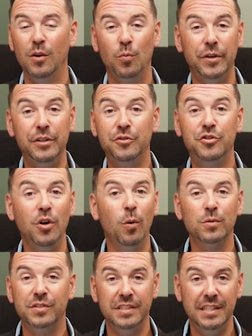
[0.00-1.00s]
where you
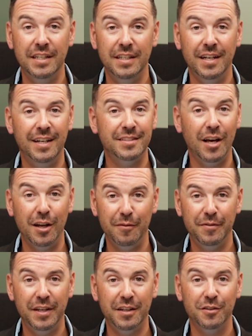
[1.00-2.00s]
don't see a ton of
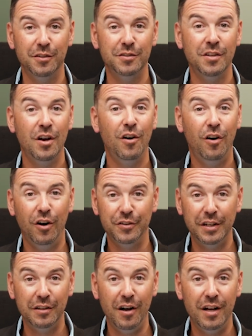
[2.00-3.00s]
vehicles on
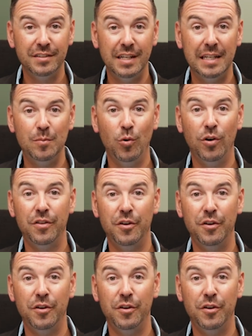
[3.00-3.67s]
their lots anymore.